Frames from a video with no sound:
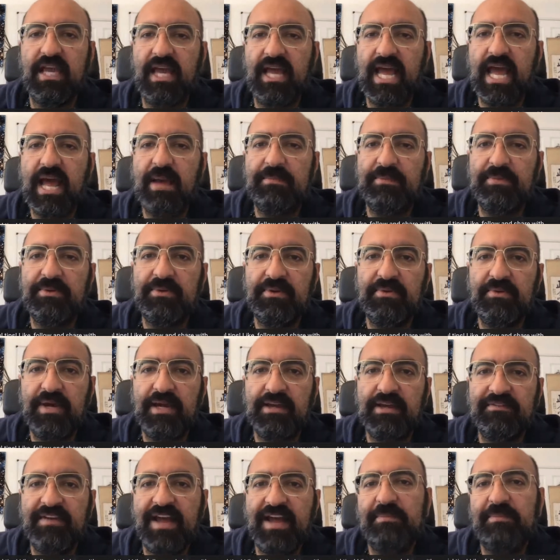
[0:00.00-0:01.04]
Apple and
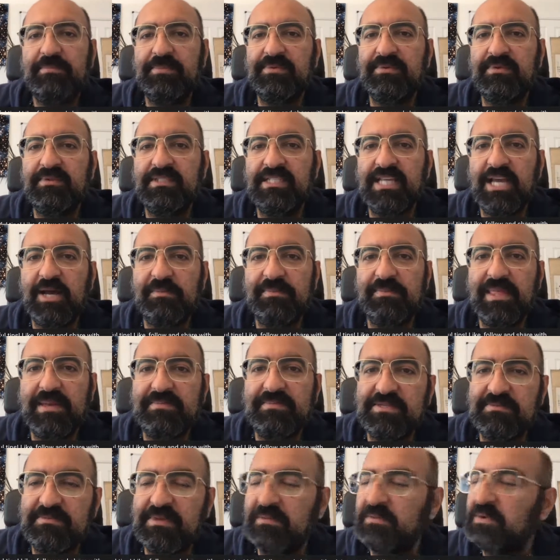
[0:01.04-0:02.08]
work for Apple to help them
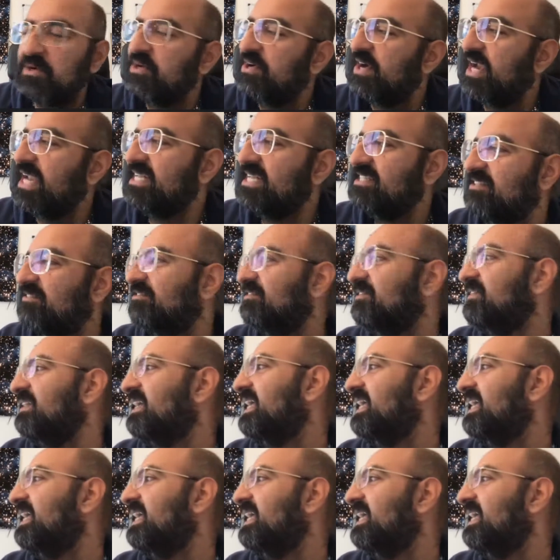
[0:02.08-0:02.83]
to be more creative.